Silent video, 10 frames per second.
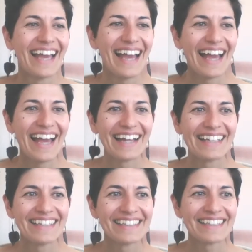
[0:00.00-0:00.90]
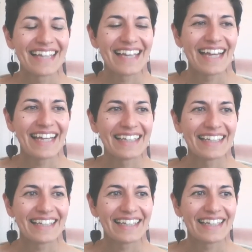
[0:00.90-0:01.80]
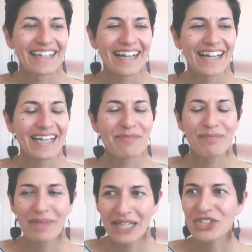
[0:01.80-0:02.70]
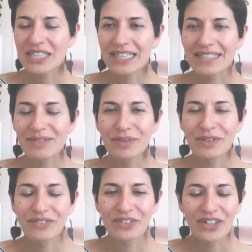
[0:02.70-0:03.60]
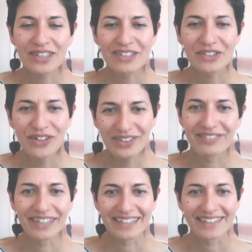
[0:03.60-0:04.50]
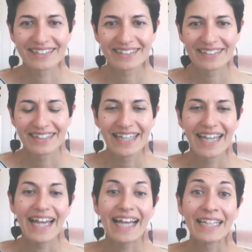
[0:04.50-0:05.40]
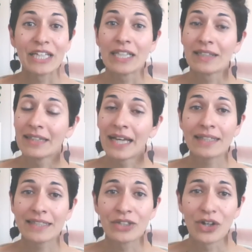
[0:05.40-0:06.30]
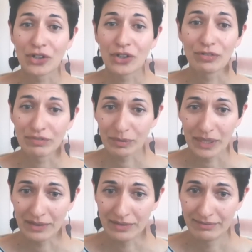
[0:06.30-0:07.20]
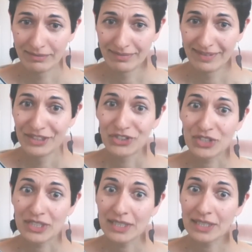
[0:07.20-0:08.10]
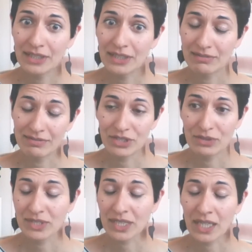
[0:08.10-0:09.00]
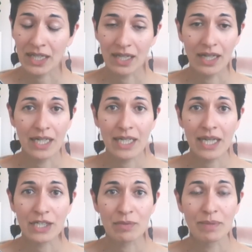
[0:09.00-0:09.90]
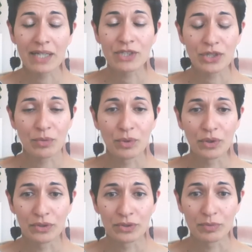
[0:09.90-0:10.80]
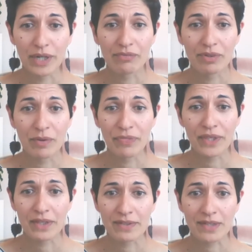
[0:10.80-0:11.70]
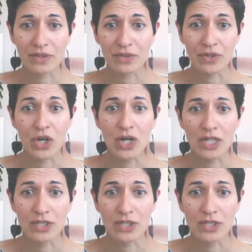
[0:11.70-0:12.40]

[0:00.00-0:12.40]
and I said, well, God's in all of us. And that did not go over well. She was like, I can't imagine a world where everyone thinks that they're God.